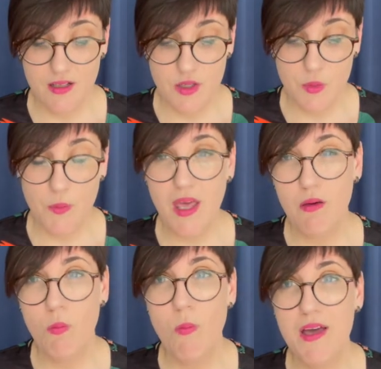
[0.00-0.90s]
we
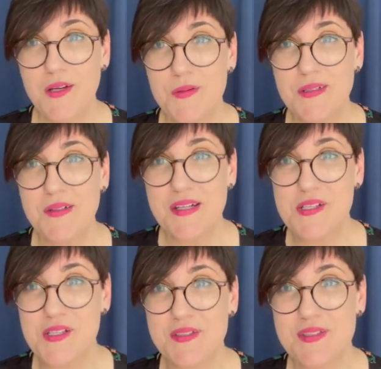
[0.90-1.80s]
have
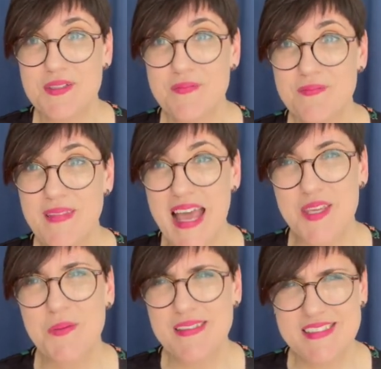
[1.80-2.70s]
microaggressions, and
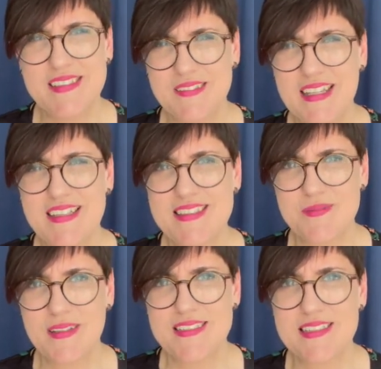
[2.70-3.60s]
you will soon get
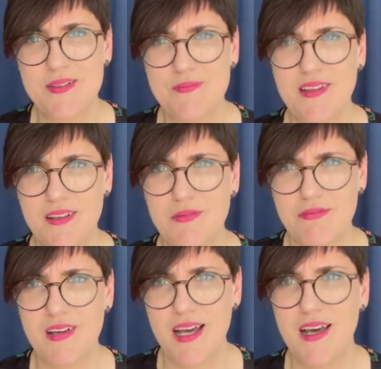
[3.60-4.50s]
some example
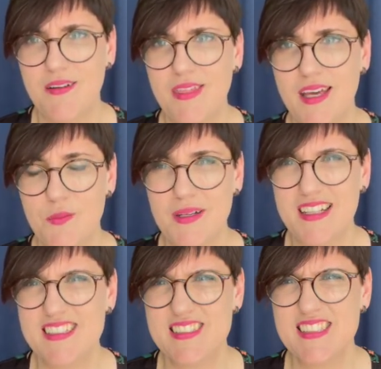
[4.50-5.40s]
of how that one
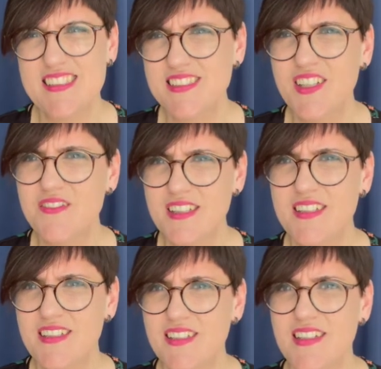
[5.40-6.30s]
is. It's sort of
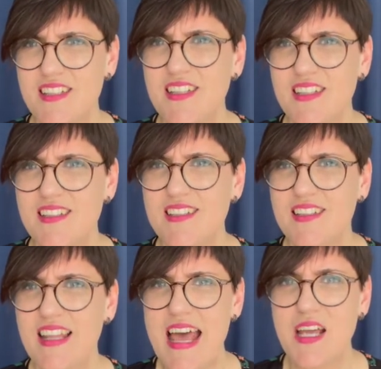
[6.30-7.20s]
the
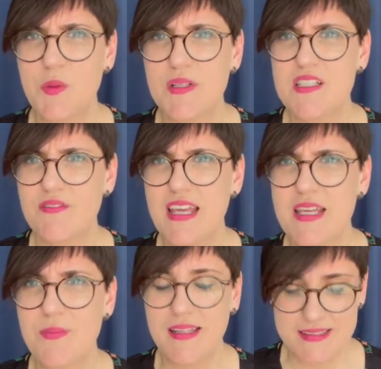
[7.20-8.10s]
language of
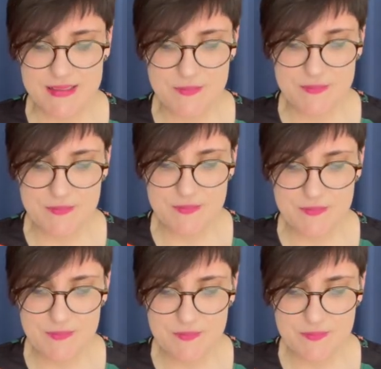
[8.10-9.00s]
ableism.
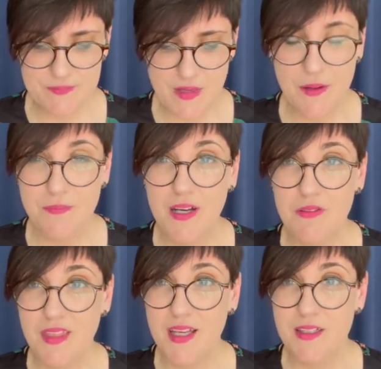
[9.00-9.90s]

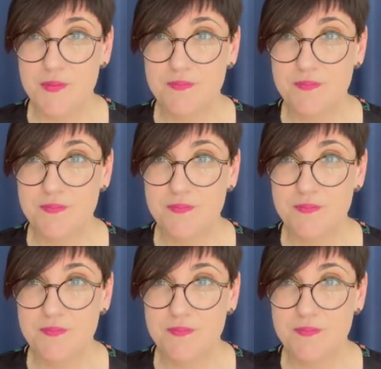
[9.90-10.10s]
Above that,